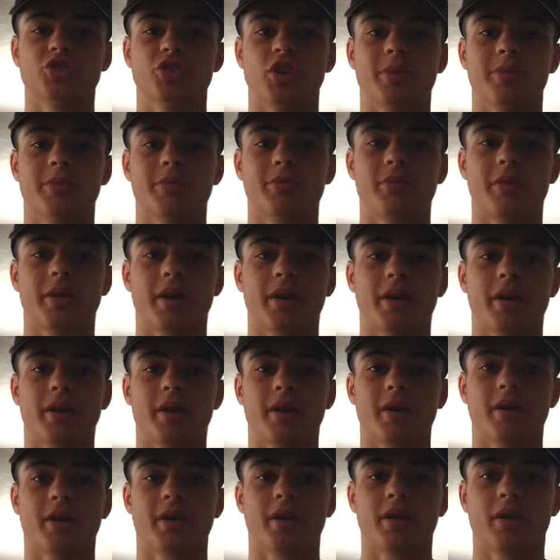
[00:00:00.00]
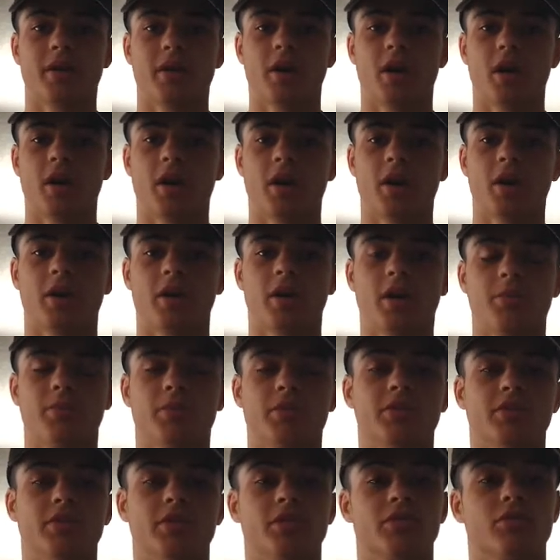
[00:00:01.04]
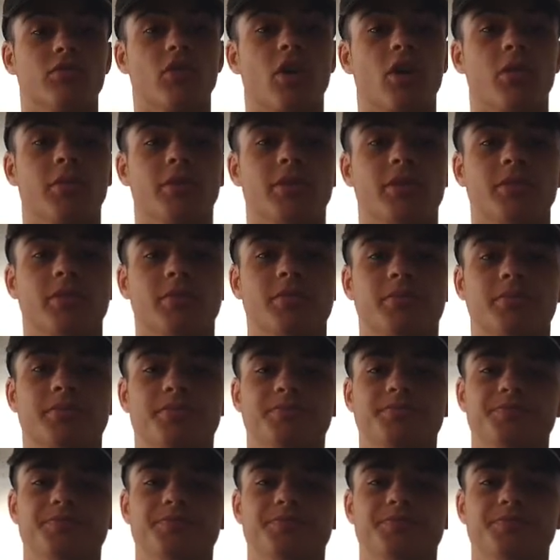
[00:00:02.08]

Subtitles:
jumped by a person that's robbing them.